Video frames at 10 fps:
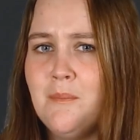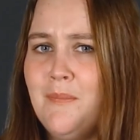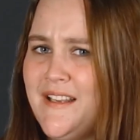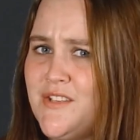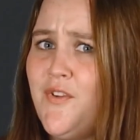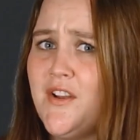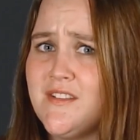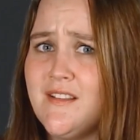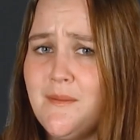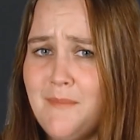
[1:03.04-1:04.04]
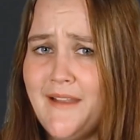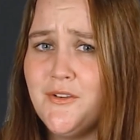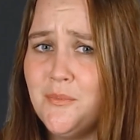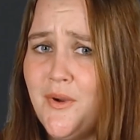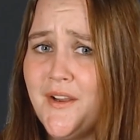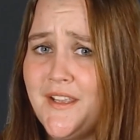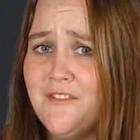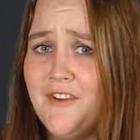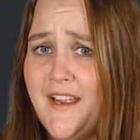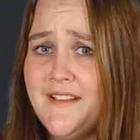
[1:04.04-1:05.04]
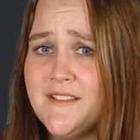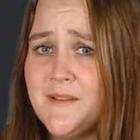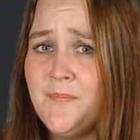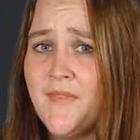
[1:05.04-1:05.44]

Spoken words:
Much faster than manual marking, right?